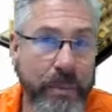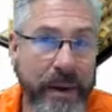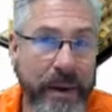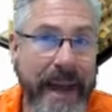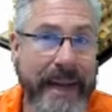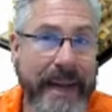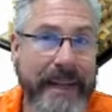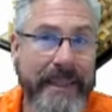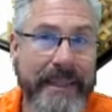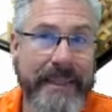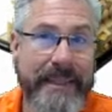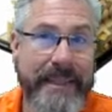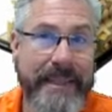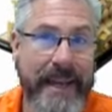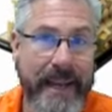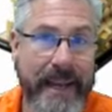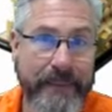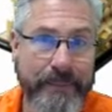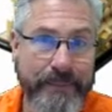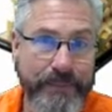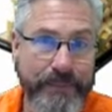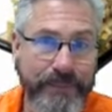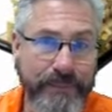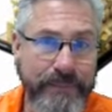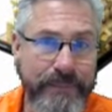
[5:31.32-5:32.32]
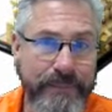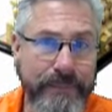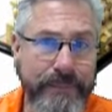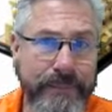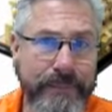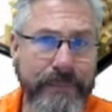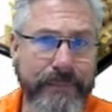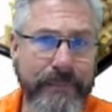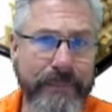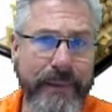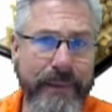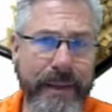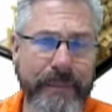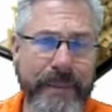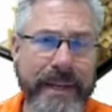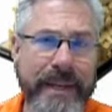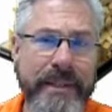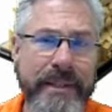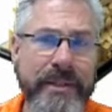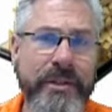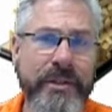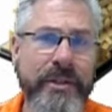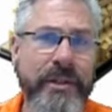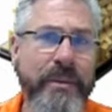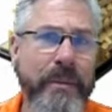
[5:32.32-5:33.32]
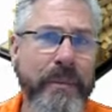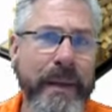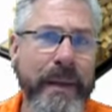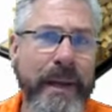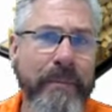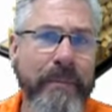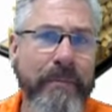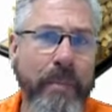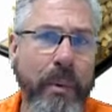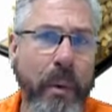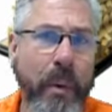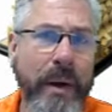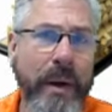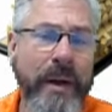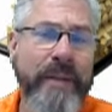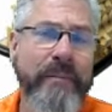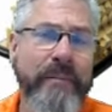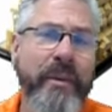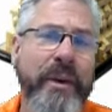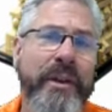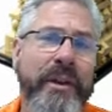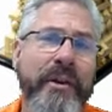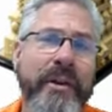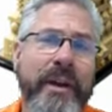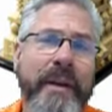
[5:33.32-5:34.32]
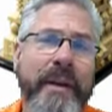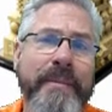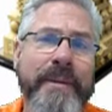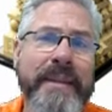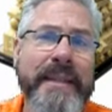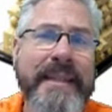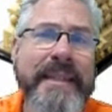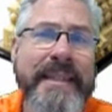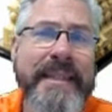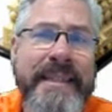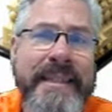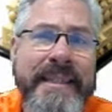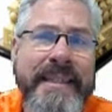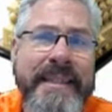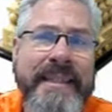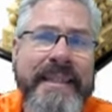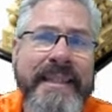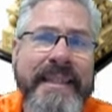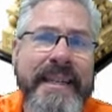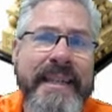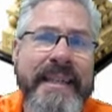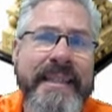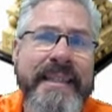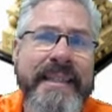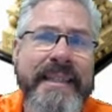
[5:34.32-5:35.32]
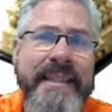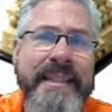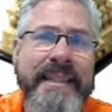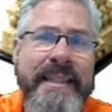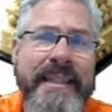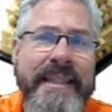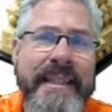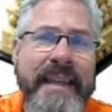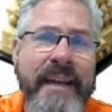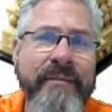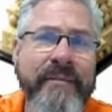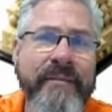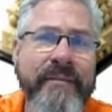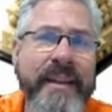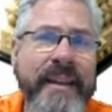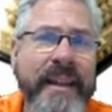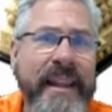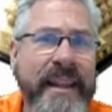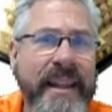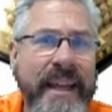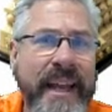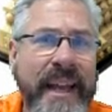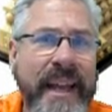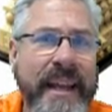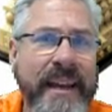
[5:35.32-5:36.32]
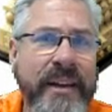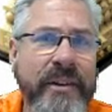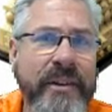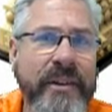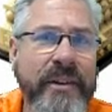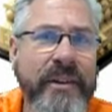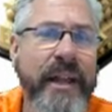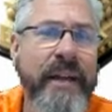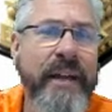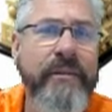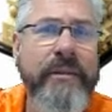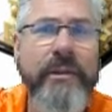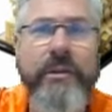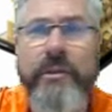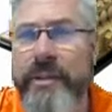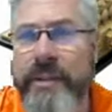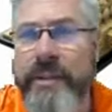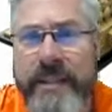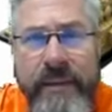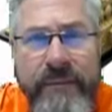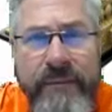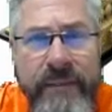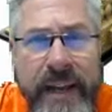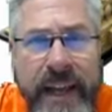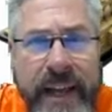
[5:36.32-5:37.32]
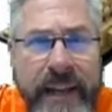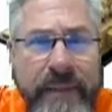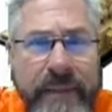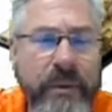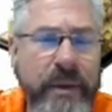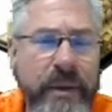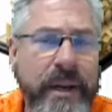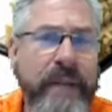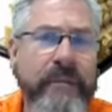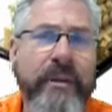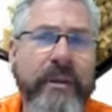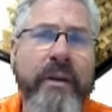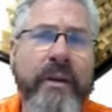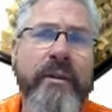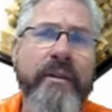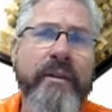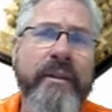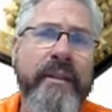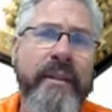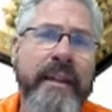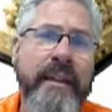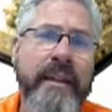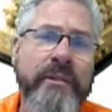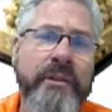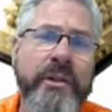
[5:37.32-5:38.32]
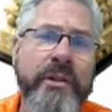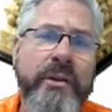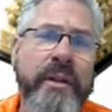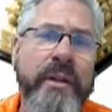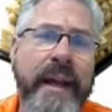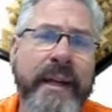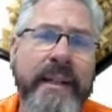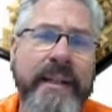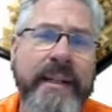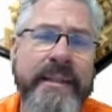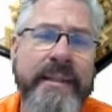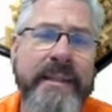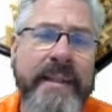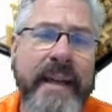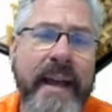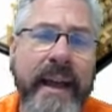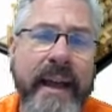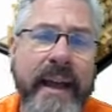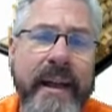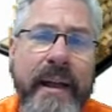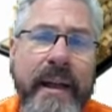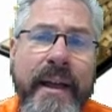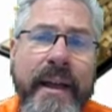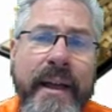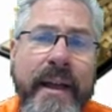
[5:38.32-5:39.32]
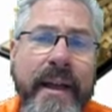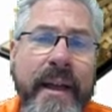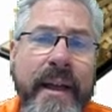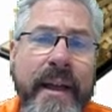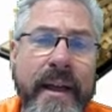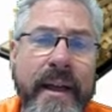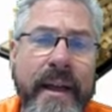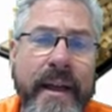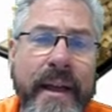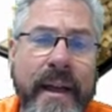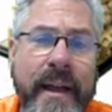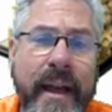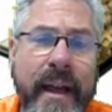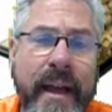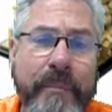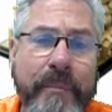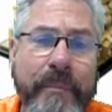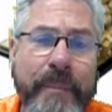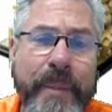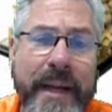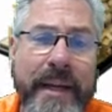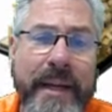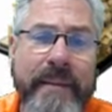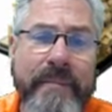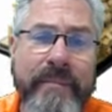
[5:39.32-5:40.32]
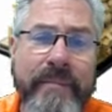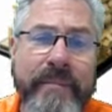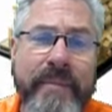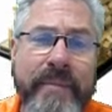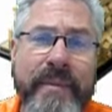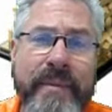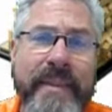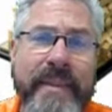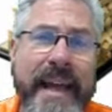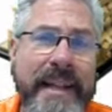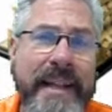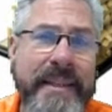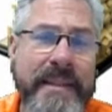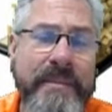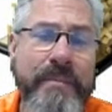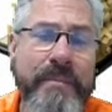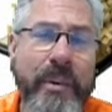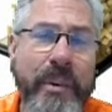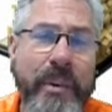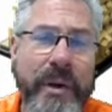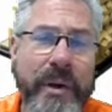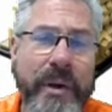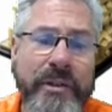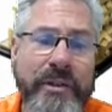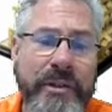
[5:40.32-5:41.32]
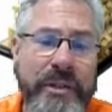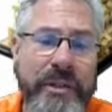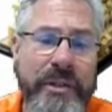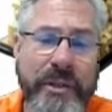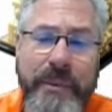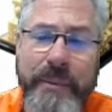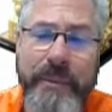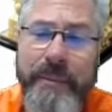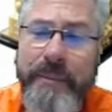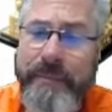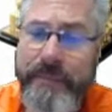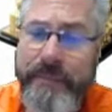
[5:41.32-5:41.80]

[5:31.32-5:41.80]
practice that, because it's going to be important when you get up in the 6, the 7, and the 800 levels, or 7, 8, whatever levels you'd like to say. But that's important too.